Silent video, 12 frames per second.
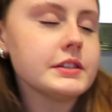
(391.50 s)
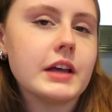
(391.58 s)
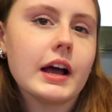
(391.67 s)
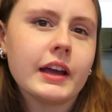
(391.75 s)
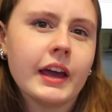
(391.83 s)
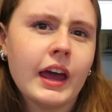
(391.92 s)

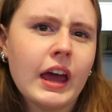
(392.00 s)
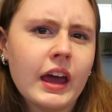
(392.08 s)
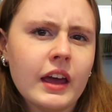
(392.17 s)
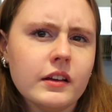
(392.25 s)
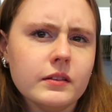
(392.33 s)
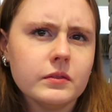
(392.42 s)

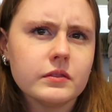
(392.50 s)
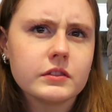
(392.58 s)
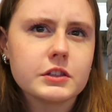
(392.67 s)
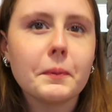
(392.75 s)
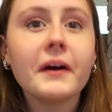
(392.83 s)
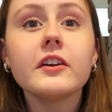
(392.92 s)
sake,
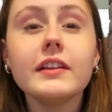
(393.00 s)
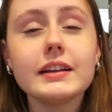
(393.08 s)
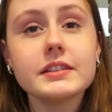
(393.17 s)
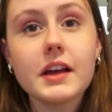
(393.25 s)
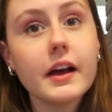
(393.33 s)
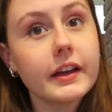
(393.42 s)
sparkling
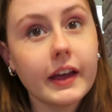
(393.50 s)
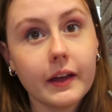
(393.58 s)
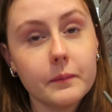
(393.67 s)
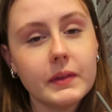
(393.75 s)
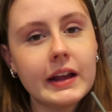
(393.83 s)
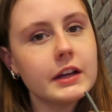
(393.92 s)
sake.
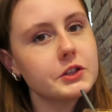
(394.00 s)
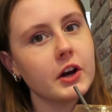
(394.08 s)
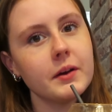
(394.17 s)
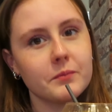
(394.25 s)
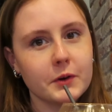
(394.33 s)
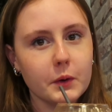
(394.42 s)
It has
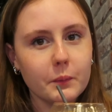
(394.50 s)
mm.